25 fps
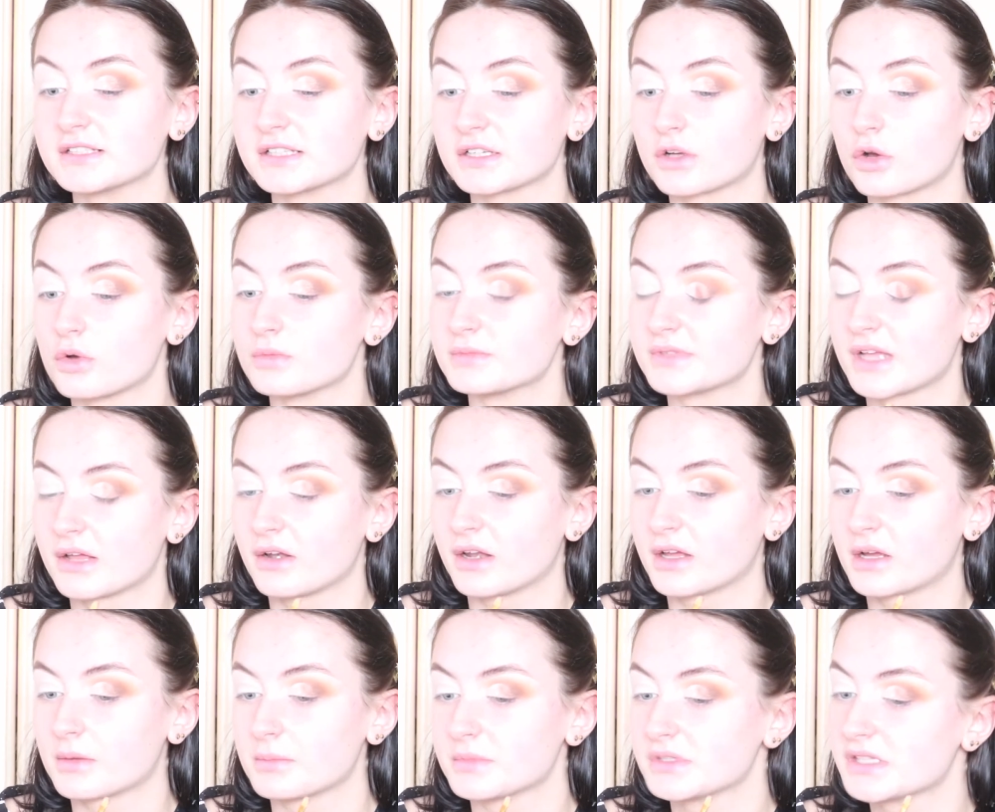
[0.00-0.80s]
It comes out
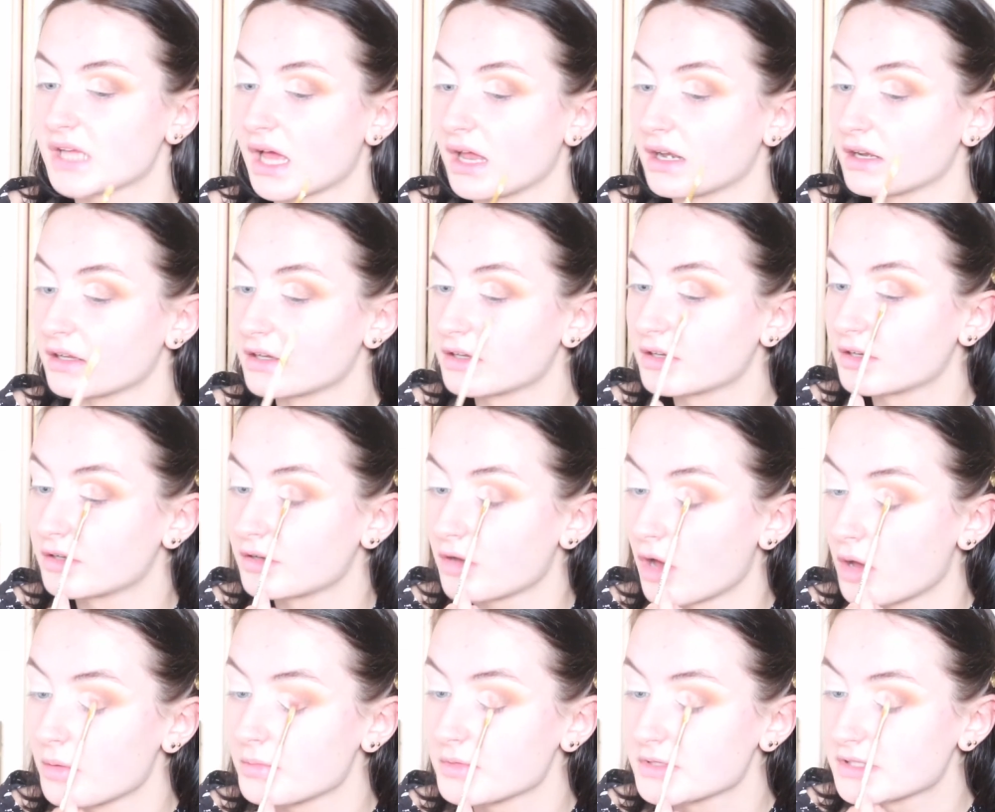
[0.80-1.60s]
like a metallic,
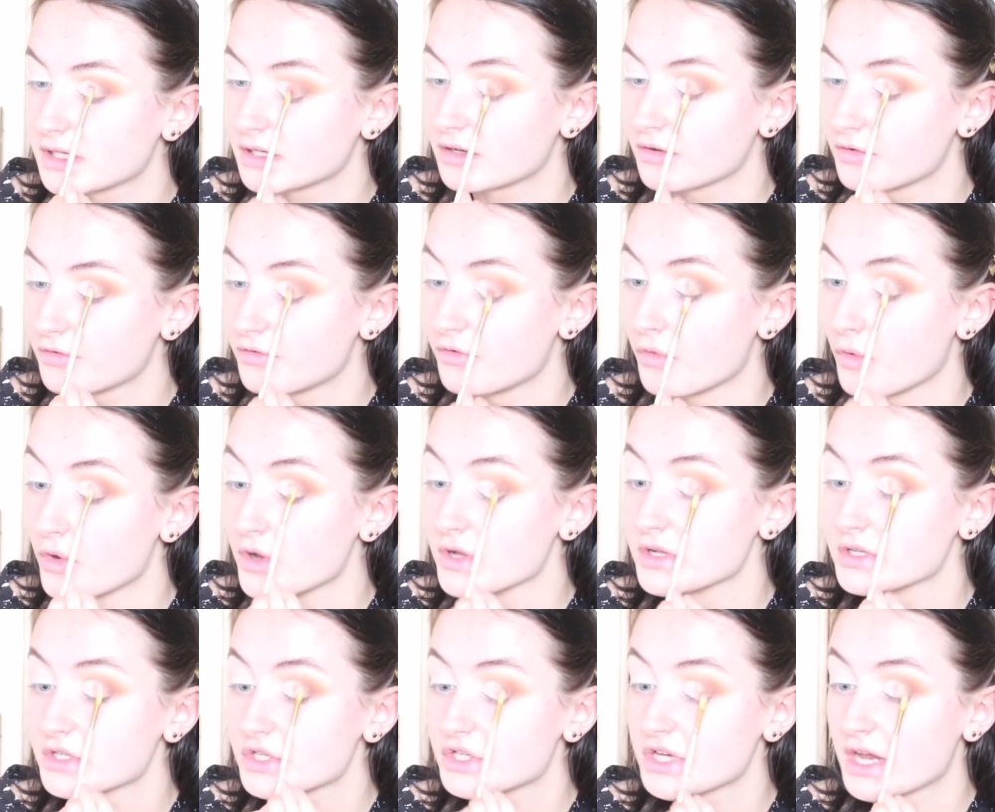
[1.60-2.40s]
almost like a
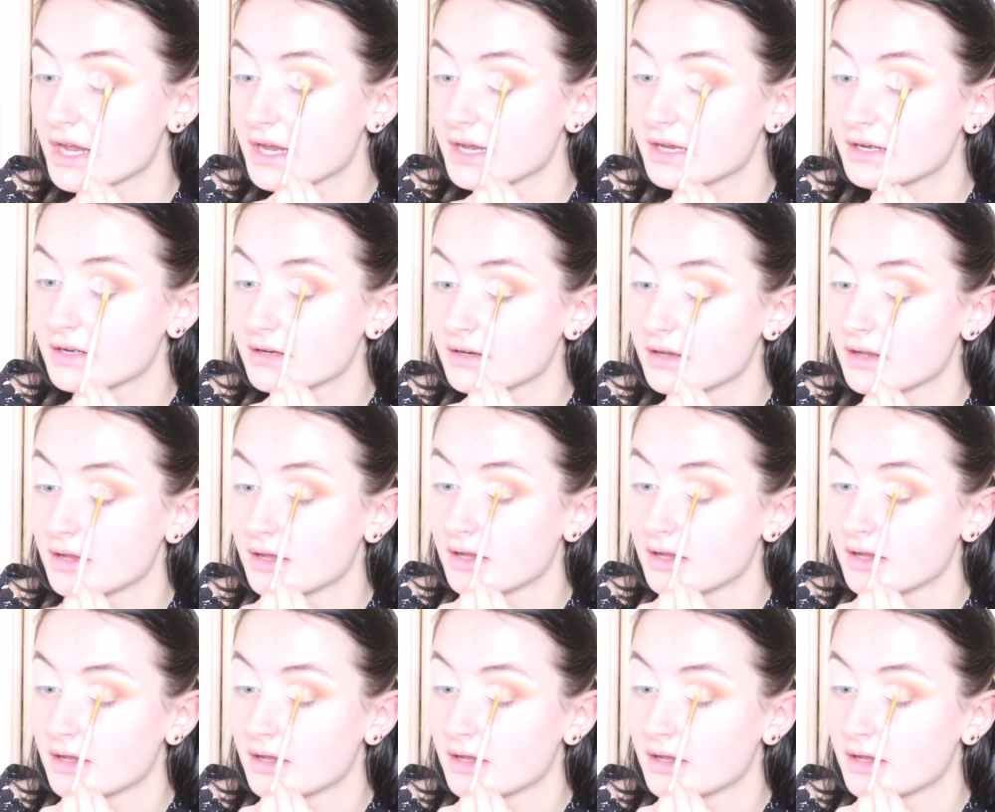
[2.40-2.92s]
foiled shade.